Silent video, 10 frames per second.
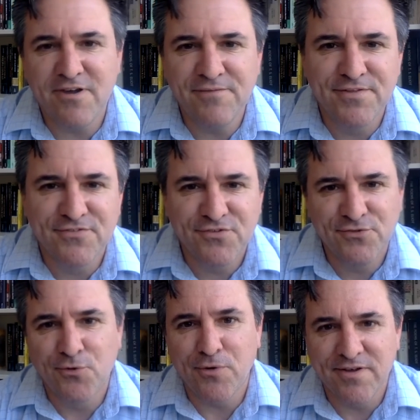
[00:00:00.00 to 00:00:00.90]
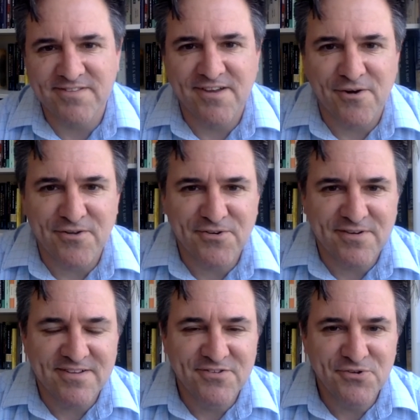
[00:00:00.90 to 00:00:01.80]
kind of in stalker
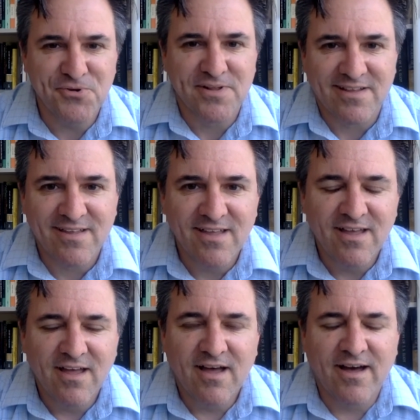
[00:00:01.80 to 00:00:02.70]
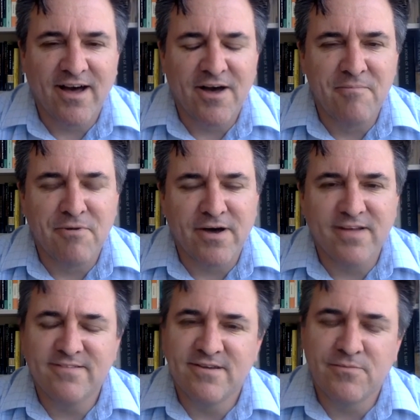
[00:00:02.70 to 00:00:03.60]
territory, surely um, by
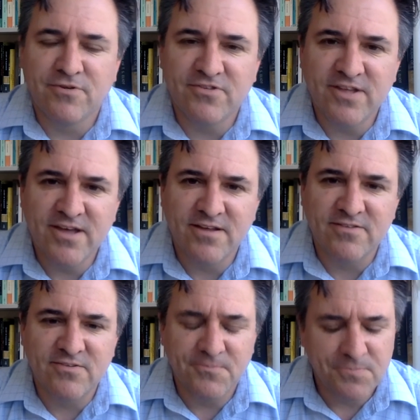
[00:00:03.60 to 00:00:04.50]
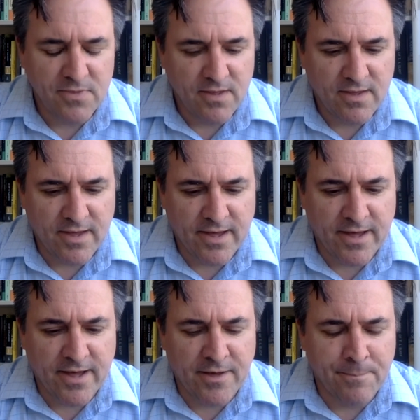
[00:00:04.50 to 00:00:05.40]
contemporary standards.
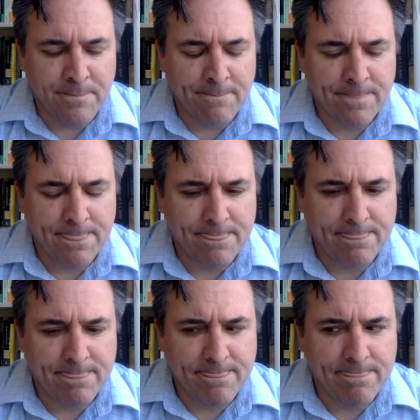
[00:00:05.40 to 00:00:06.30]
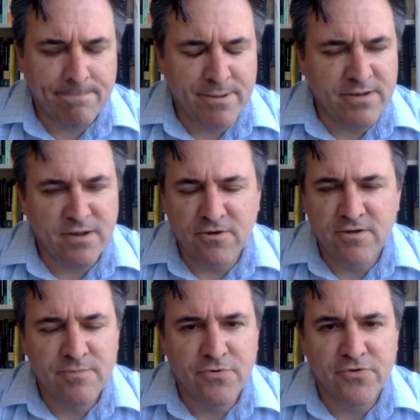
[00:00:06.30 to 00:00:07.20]
Um, but no,
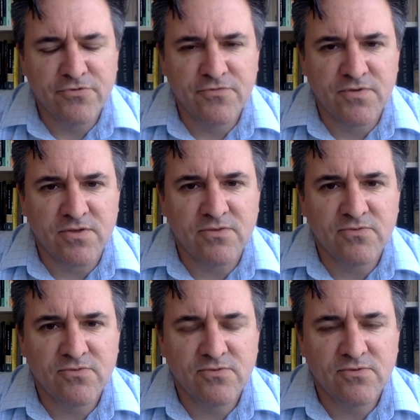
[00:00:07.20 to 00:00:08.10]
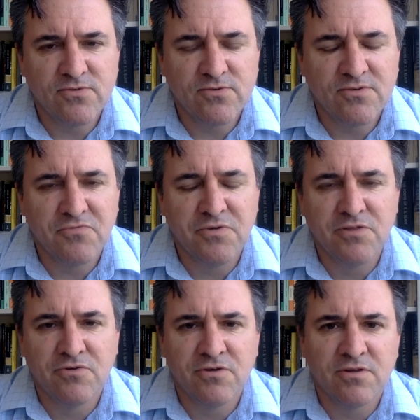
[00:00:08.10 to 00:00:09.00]
he perseveres. If we
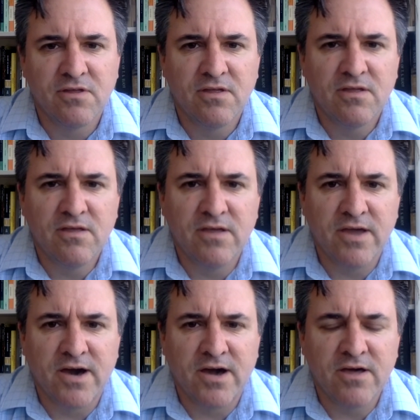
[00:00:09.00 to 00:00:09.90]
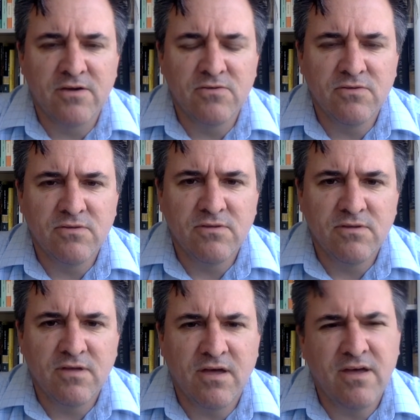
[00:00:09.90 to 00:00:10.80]
look at Iago,
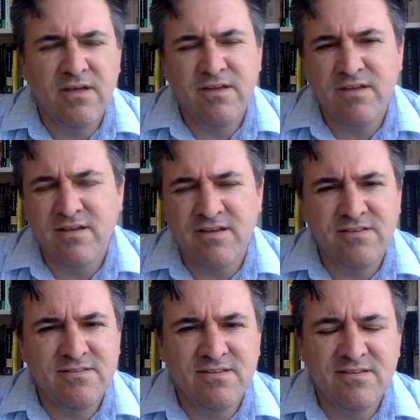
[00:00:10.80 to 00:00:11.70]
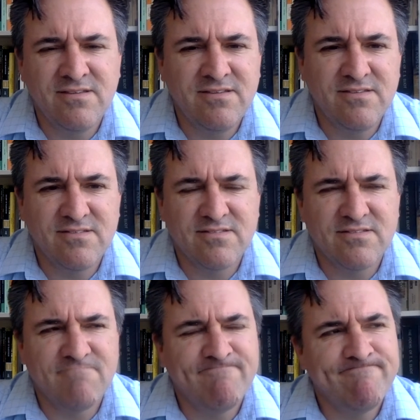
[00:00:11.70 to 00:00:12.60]
he, he, he's